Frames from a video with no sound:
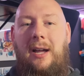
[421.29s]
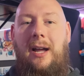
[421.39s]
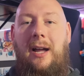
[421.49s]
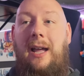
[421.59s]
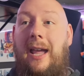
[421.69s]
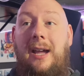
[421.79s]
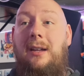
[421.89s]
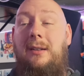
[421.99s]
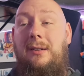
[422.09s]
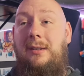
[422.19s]

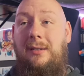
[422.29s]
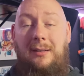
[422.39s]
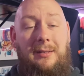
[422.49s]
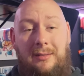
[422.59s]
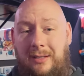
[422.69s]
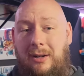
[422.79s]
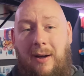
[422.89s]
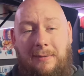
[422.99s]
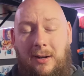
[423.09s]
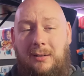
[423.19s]
And, you know,
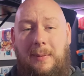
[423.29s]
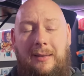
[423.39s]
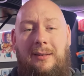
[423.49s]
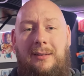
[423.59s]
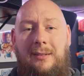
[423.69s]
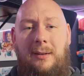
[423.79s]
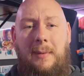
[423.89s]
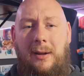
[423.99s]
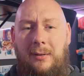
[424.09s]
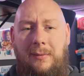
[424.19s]
I've talked about this in some of
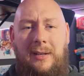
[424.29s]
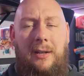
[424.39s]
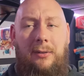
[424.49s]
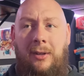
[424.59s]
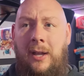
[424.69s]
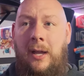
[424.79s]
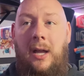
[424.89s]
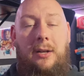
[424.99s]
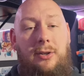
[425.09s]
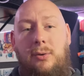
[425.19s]
my other videos.
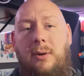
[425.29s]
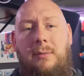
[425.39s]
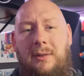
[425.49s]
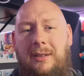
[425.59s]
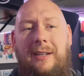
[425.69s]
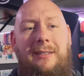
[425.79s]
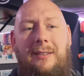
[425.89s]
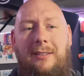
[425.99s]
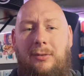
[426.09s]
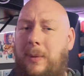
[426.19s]
Newer
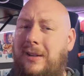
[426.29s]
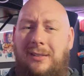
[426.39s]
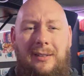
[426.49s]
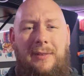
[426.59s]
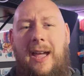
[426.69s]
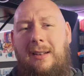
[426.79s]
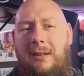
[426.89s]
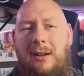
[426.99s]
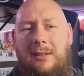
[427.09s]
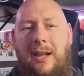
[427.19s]
releases, especially of
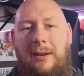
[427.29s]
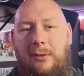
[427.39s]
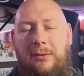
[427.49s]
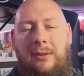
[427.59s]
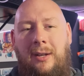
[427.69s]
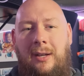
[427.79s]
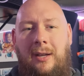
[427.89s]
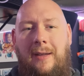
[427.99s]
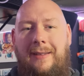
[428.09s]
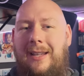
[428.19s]
catalog titles,
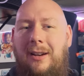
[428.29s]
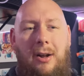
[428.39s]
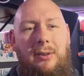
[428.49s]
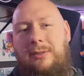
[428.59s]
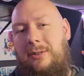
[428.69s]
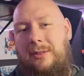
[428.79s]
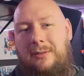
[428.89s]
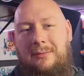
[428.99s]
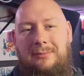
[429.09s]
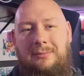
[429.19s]
get altered
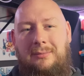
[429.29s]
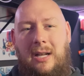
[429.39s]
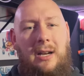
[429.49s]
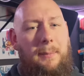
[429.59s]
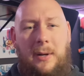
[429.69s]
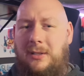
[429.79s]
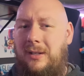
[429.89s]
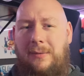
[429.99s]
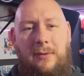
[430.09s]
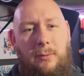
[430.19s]
in a bunch
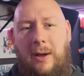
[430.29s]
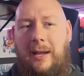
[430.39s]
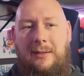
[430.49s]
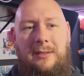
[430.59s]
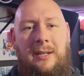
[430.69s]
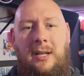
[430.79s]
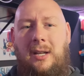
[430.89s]
of different ways.